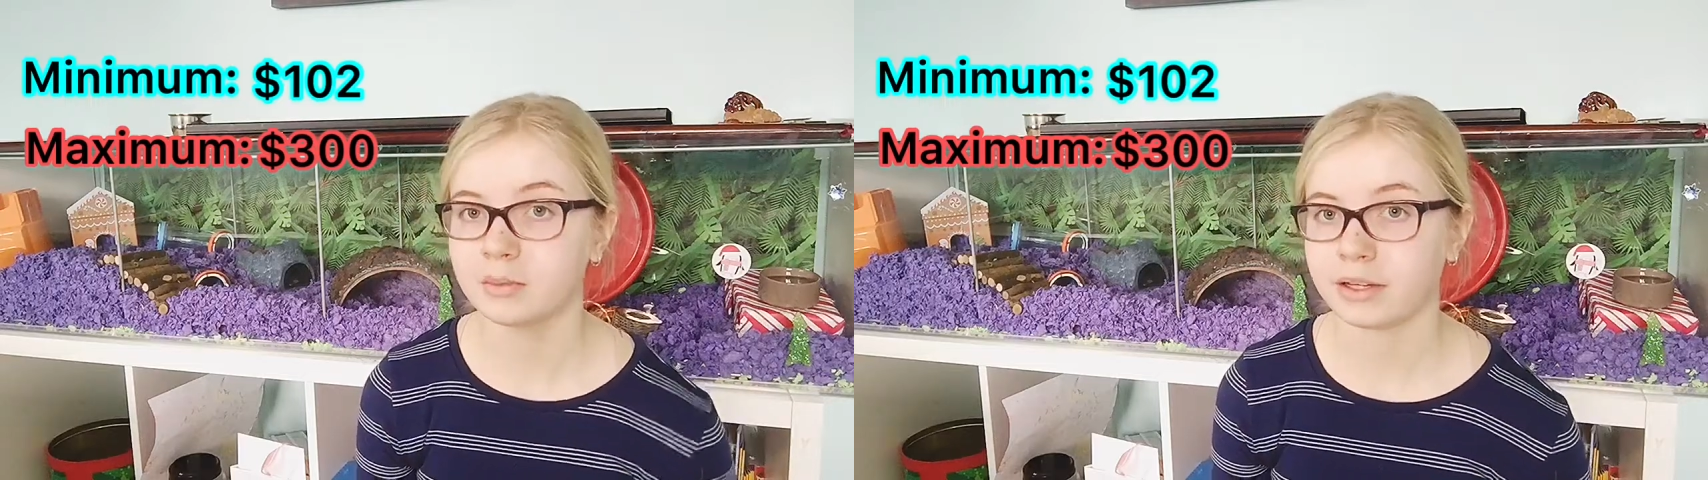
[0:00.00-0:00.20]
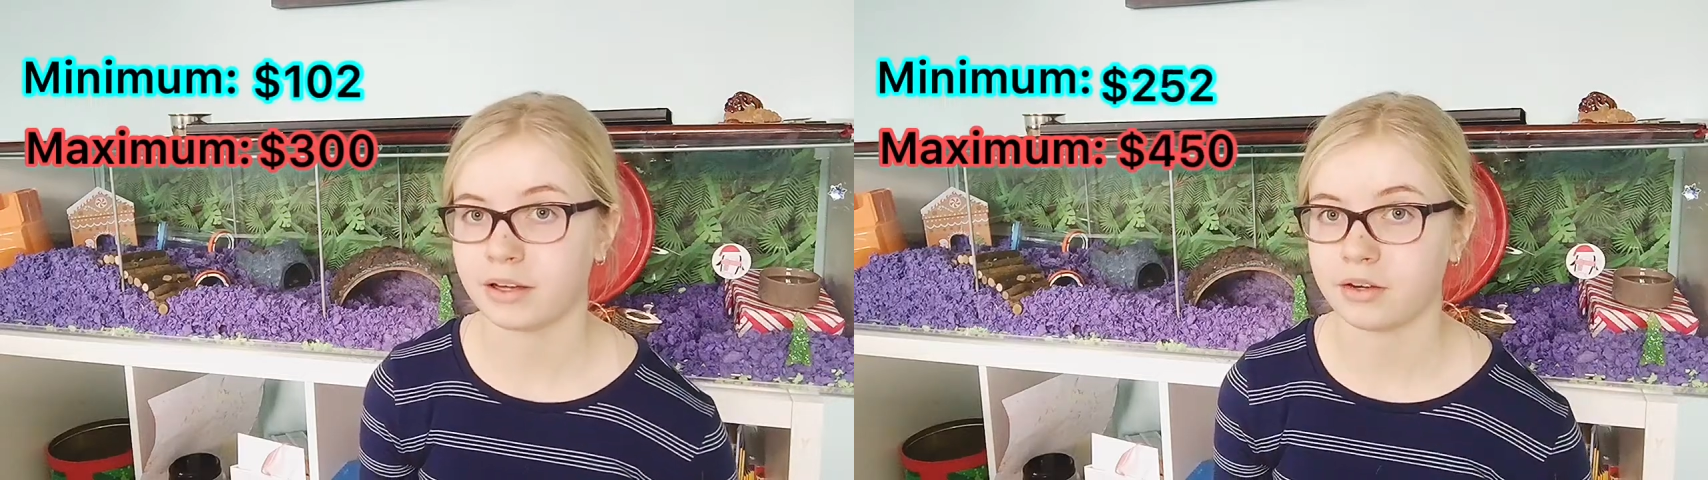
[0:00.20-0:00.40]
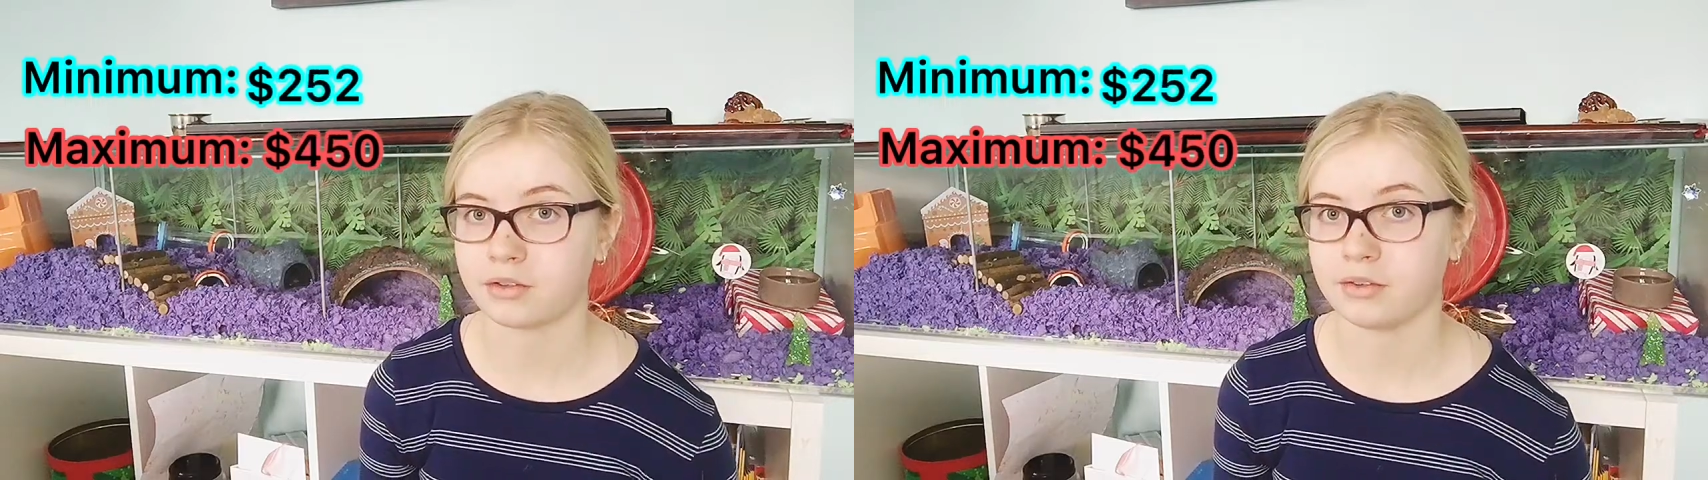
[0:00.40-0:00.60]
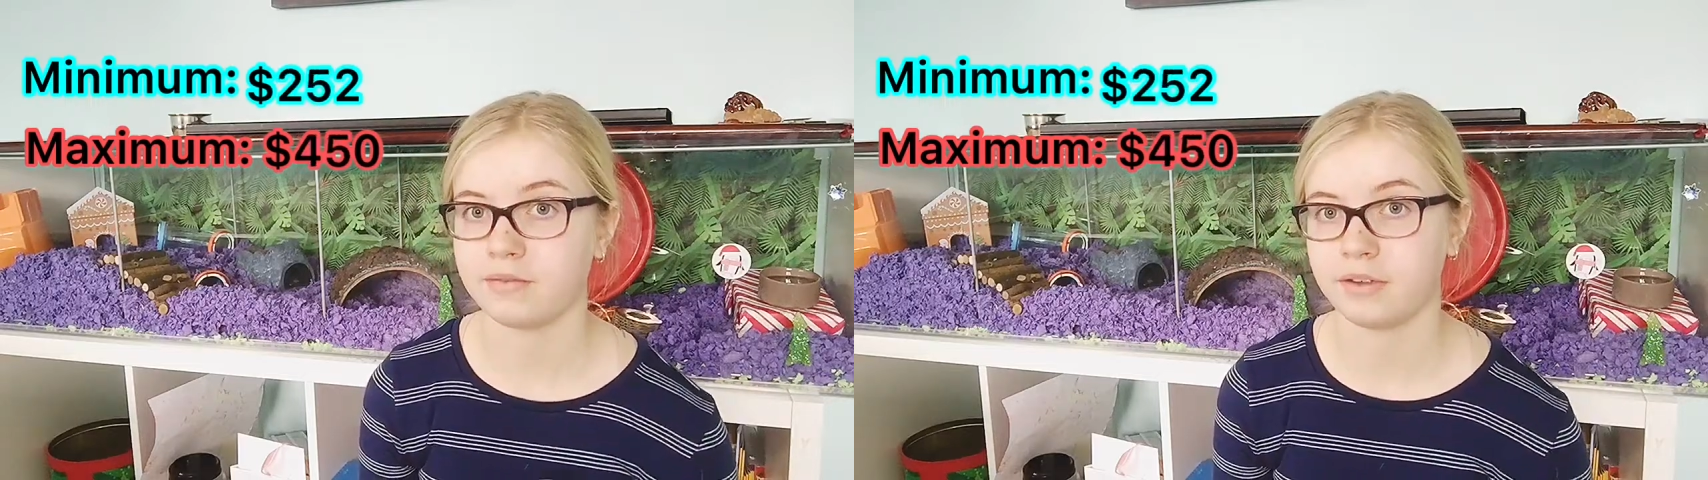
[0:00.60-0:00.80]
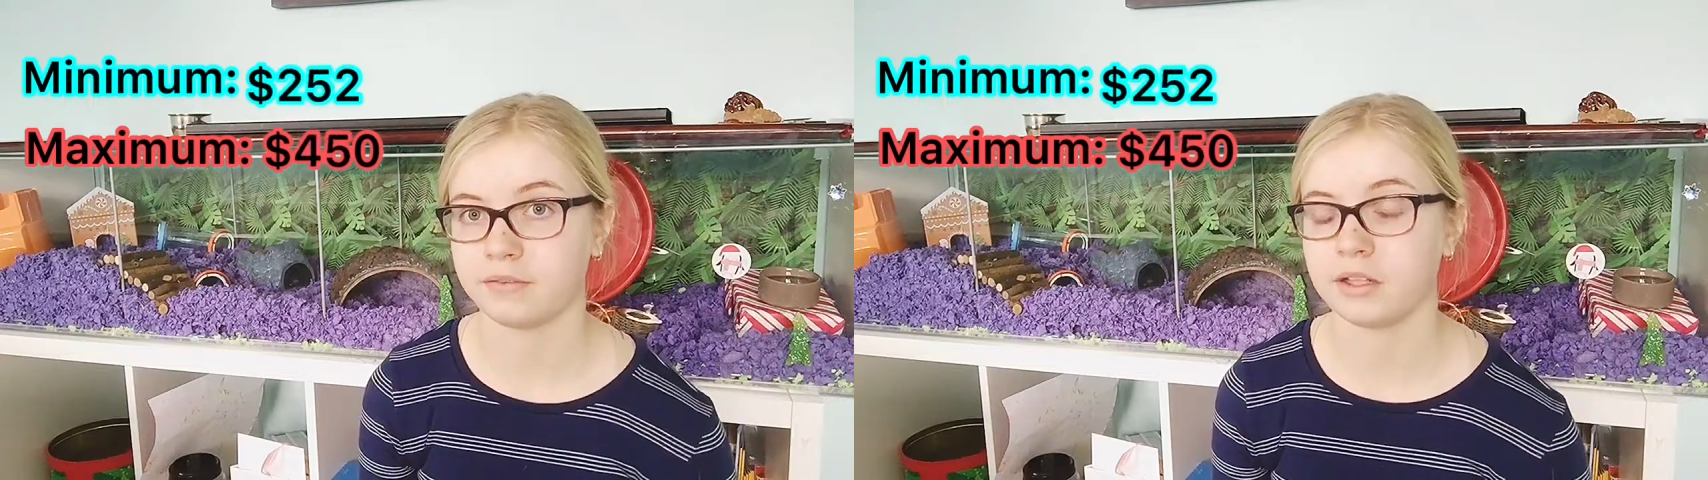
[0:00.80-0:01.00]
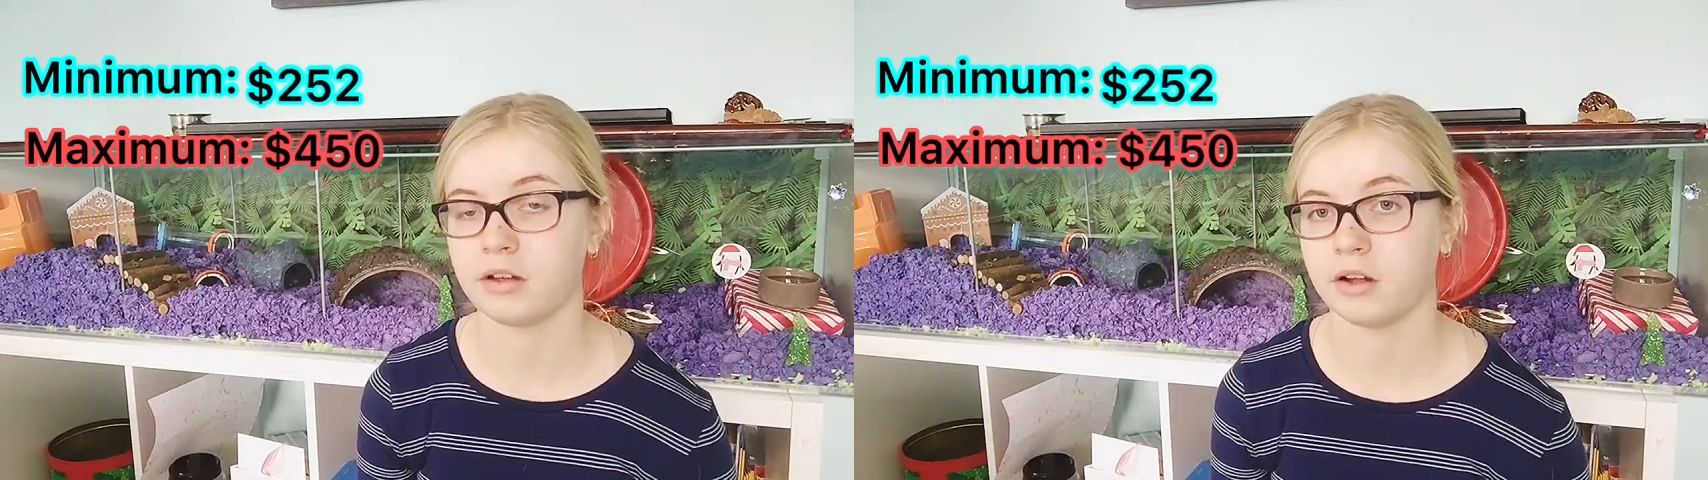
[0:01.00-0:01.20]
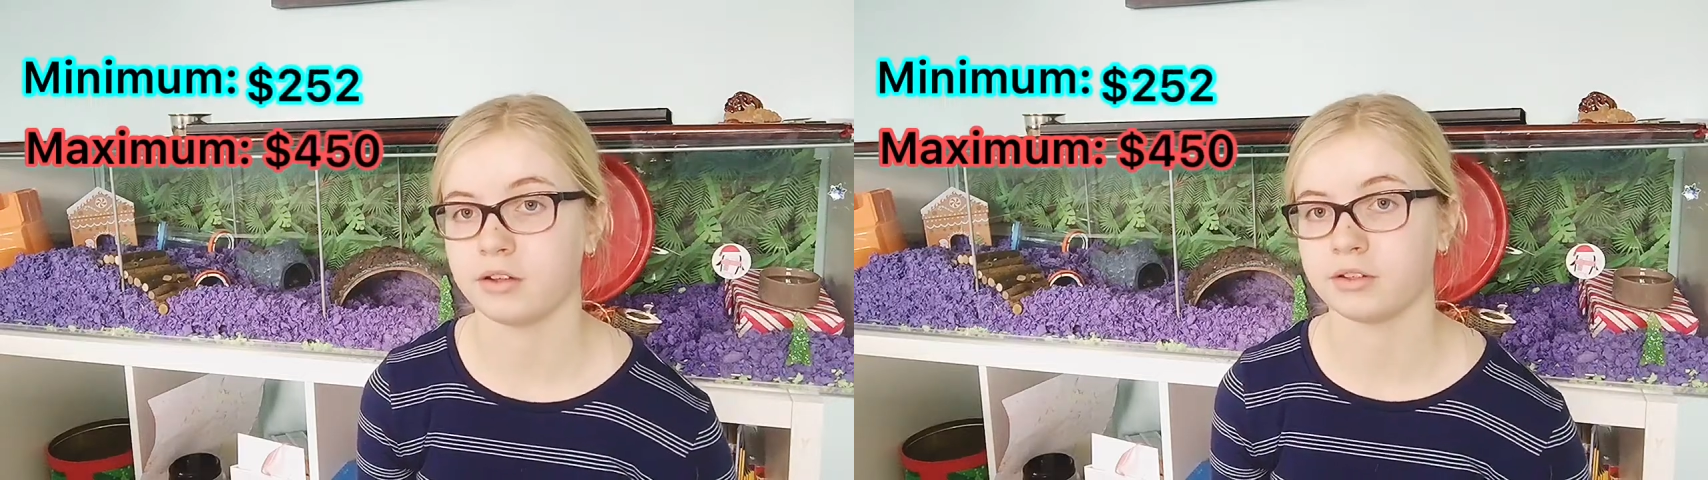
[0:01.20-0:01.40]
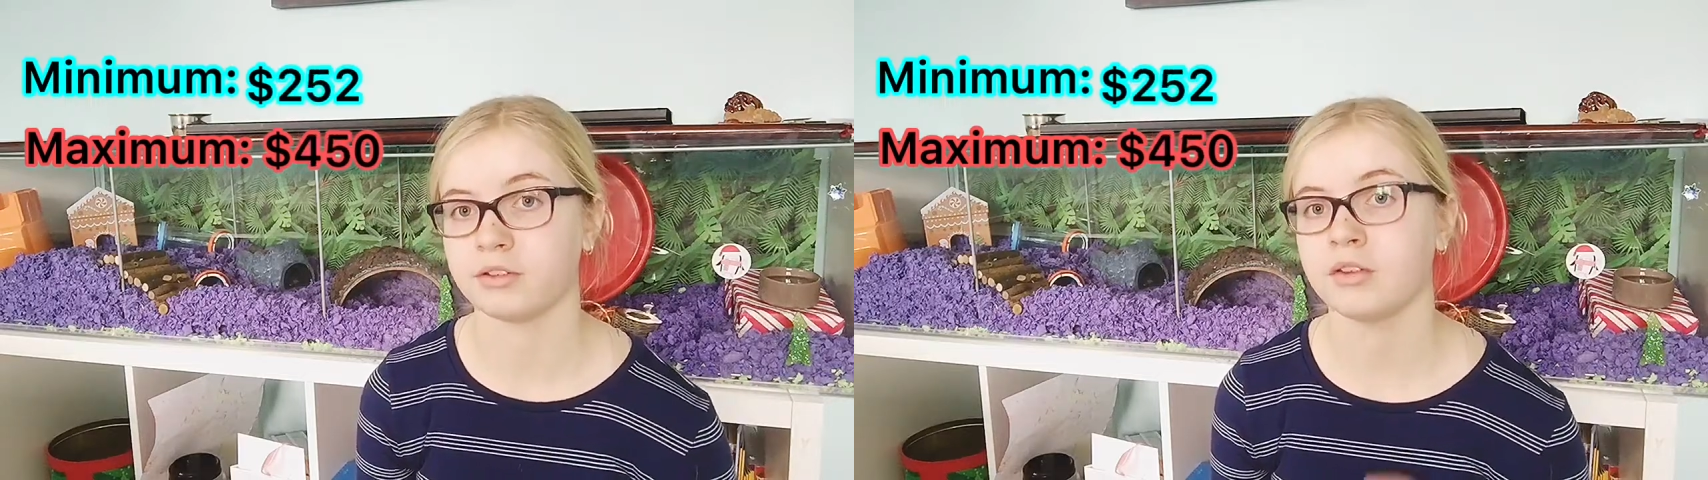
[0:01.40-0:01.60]

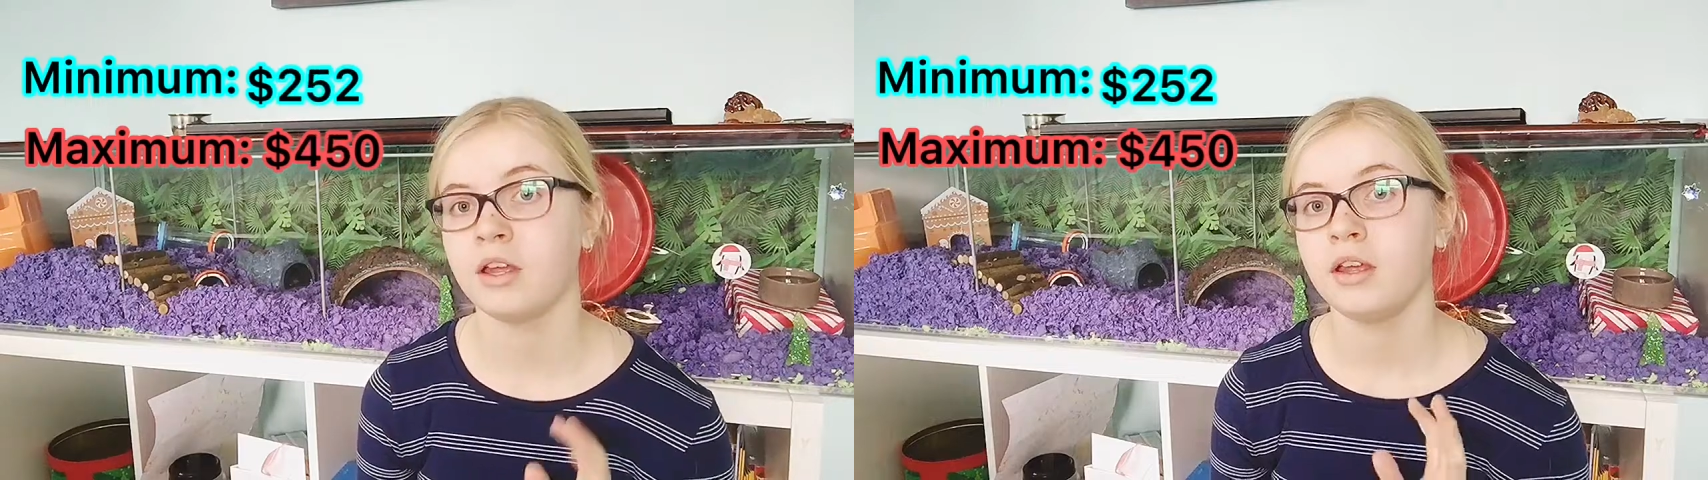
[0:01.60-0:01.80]
$150